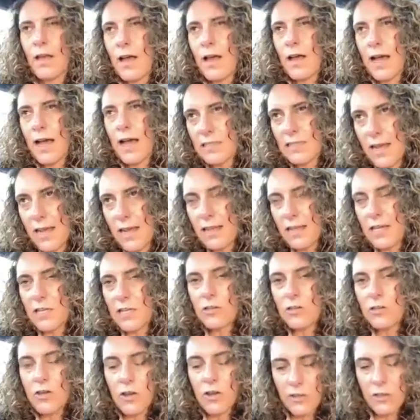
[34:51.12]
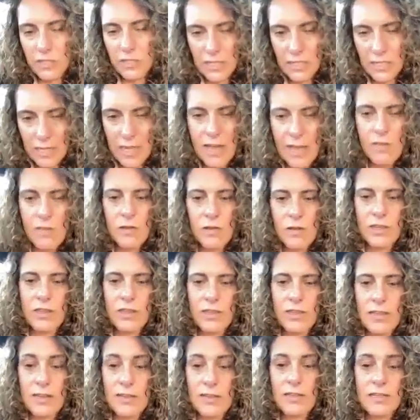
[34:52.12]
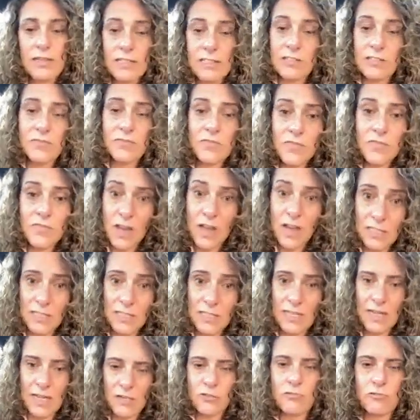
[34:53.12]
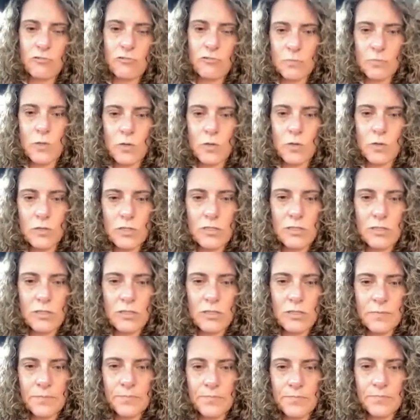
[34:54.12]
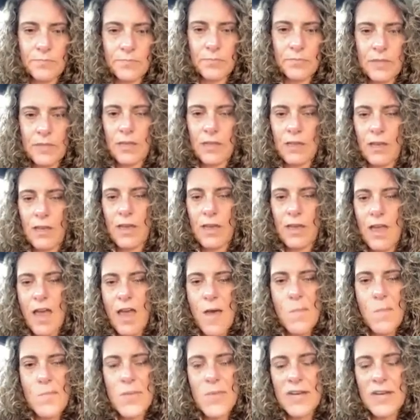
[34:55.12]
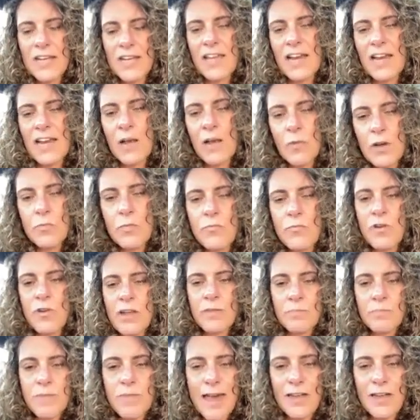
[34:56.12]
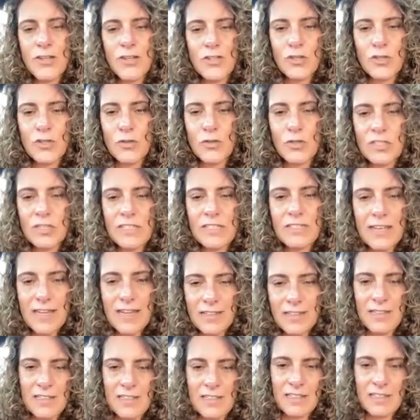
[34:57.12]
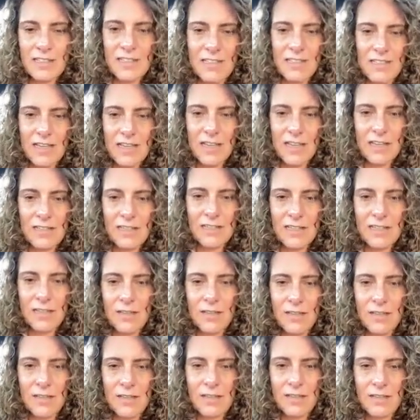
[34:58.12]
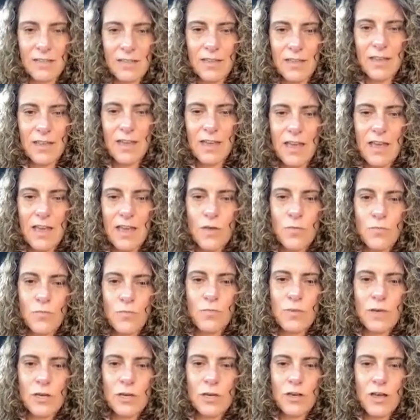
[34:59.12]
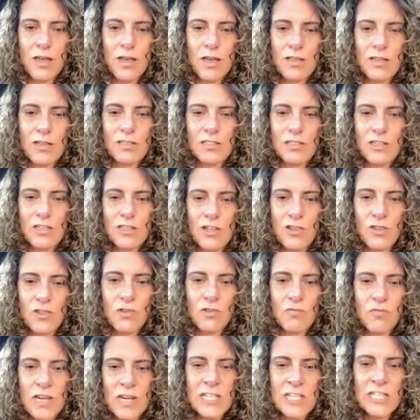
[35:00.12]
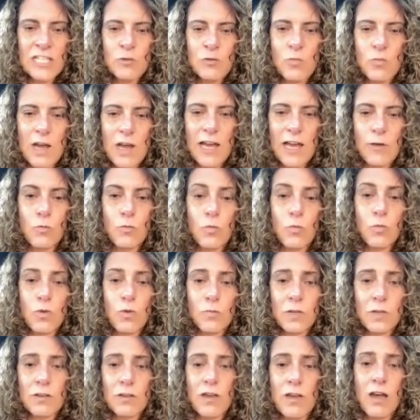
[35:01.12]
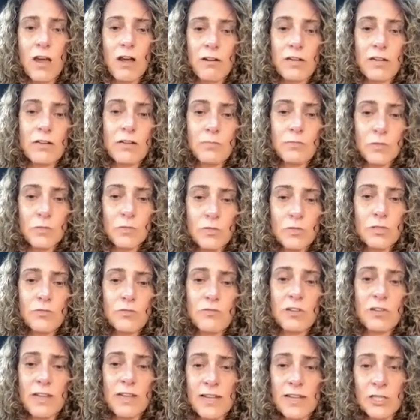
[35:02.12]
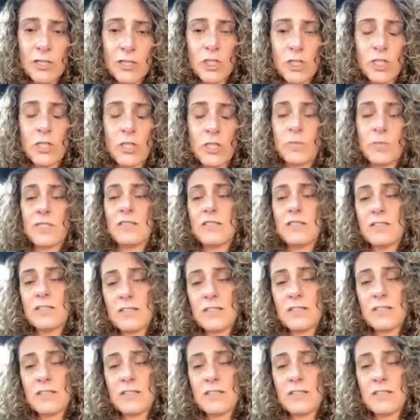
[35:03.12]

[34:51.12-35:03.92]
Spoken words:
I say that noting, however, that it is vastly underreported. But again, I want to bring it back to status in society, because the reason why women are in abusive relationships, and